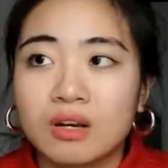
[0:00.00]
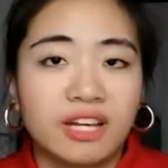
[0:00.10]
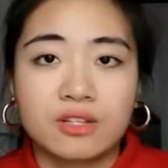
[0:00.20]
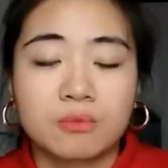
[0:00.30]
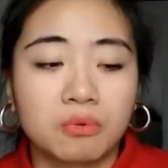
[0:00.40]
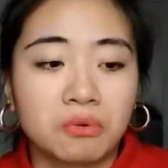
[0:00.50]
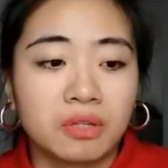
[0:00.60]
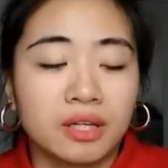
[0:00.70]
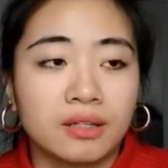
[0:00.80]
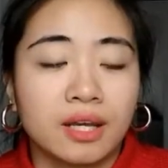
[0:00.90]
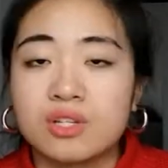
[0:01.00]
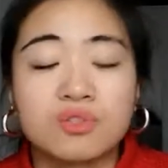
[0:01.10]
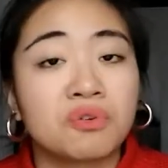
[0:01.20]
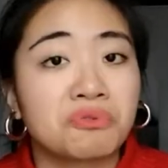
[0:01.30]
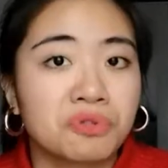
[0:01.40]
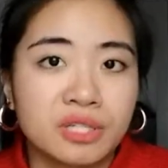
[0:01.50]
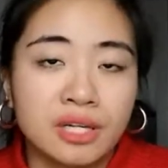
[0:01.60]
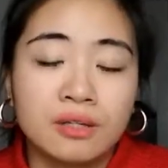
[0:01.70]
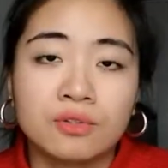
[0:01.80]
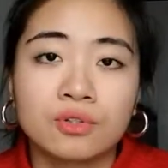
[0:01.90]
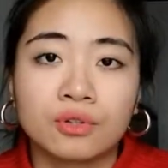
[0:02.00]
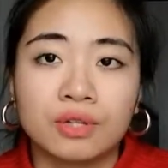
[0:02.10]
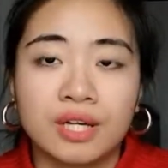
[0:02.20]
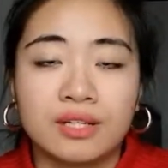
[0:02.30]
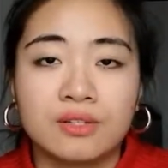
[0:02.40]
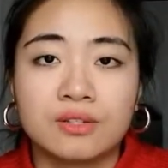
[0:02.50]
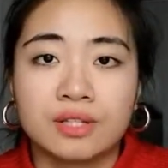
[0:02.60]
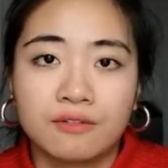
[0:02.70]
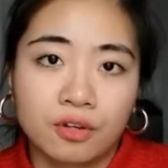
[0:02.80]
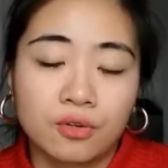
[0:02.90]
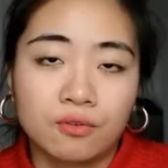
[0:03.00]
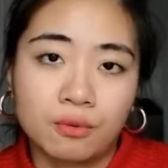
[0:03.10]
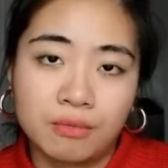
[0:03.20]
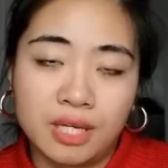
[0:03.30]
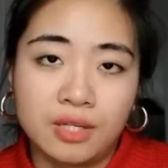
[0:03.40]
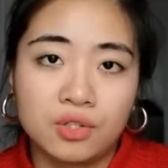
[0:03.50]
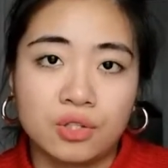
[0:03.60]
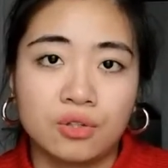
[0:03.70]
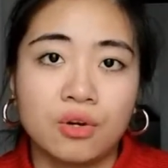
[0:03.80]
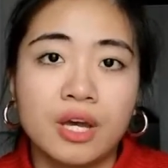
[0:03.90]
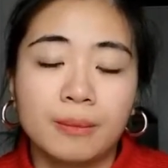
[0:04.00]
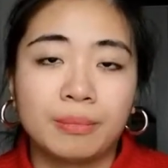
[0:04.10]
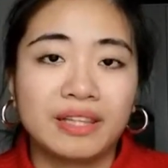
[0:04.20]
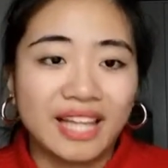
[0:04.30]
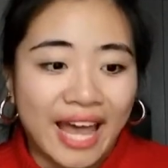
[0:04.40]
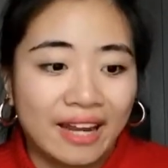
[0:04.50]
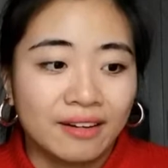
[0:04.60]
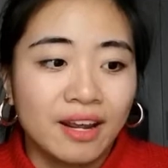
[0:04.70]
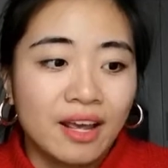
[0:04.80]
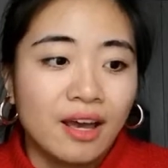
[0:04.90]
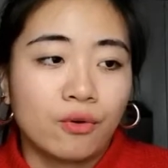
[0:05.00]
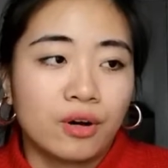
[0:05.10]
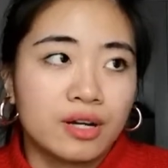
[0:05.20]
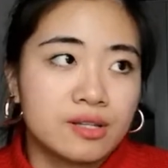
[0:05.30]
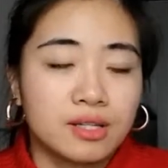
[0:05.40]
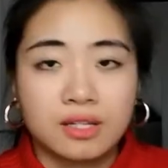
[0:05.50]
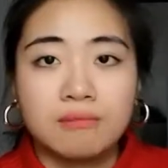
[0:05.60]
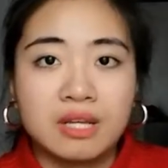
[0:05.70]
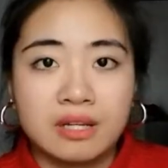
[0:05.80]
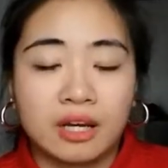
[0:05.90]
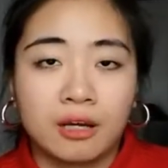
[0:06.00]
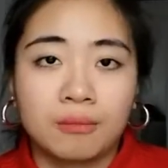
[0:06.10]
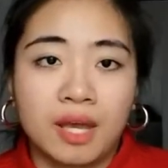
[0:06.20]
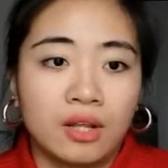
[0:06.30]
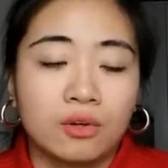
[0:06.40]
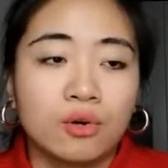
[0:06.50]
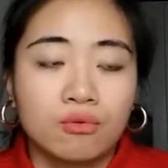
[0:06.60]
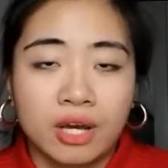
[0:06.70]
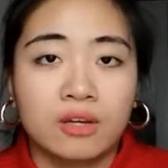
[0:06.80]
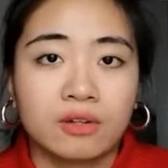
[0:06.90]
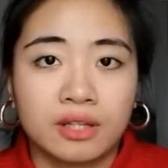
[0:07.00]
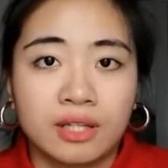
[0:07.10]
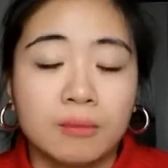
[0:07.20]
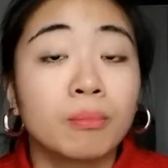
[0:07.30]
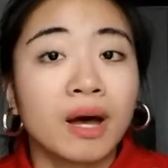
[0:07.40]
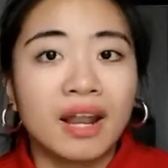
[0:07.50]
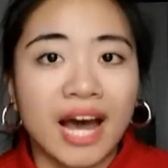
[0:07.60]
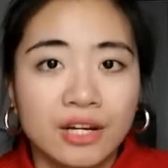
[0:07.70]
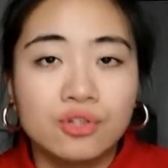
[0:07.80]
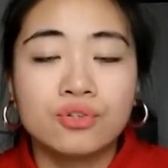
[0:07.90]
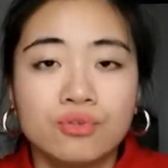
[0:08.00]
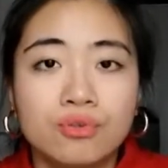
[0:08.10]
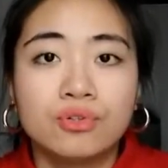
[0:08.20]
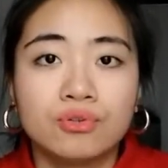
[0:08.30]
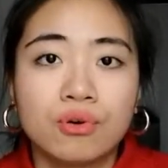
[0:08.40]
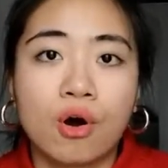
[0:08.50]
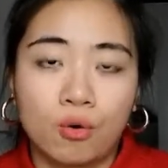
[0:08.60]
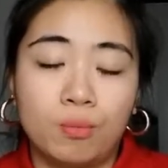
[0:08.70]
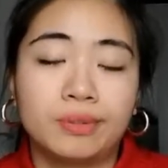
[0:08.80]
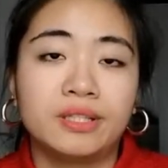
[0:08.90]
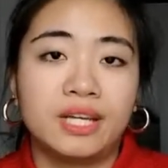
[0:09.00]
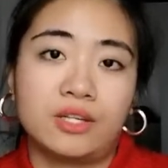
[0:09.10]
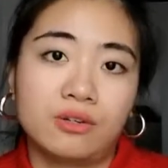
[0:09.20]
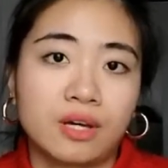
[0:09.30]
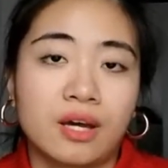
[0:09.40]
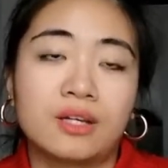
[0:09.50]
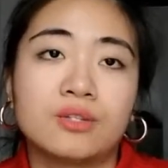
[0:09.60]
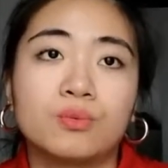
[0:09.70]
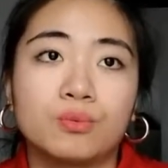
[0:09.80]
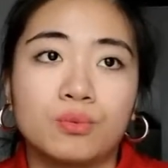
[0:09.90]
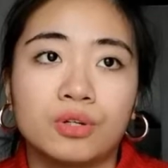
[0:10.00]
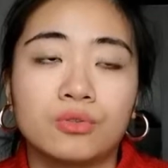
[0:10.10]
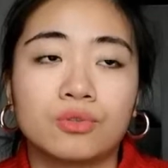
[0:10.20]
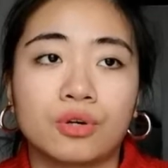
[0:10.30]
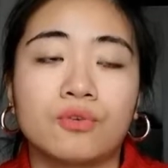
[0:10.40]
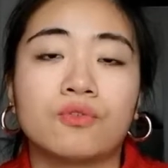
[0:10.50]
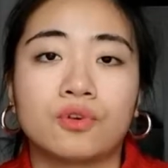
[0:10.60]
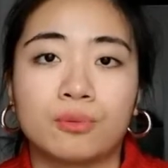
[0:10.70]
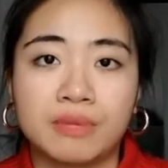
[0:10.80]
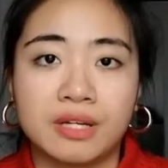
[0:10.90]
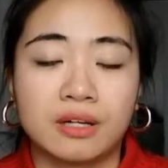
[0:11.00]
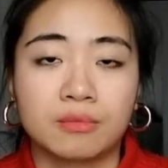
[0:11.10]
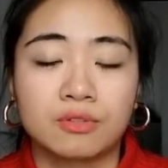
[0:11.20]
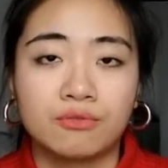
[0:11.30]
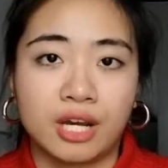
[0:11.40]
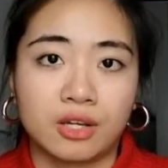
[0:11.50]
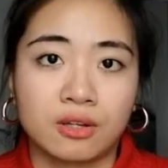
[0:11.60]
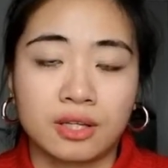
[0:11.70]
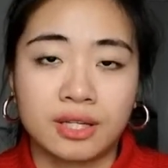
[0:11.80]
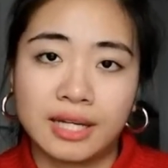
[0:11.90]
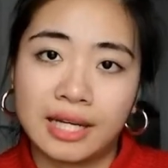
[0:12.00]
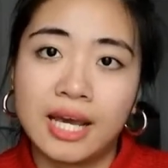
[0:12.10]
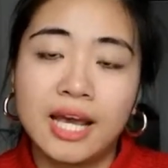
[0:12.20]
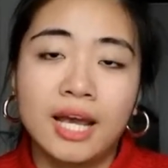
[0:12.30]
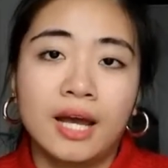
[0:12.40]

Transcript: flexible and is not routine, so it is difficult for me to plan for a certain meetup and go regularly. But I do hope that you guys will go for meetups regularly